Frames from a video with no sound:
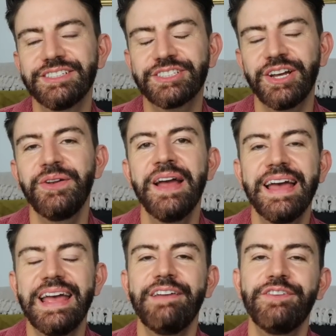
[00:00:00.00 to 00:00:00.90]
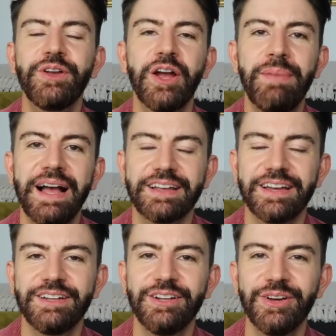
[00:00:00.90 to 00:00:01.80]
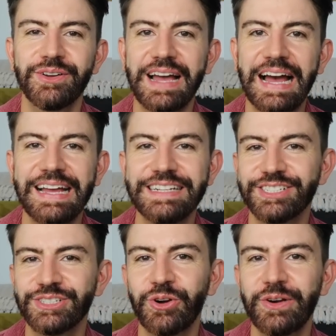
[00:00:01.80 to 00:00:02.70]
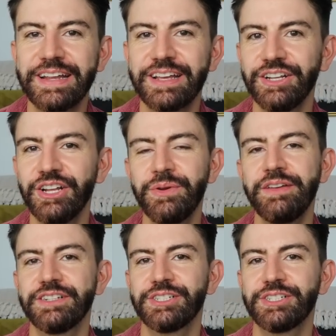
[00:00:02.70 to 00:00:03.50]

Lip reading: So if you go back and look at historic Louis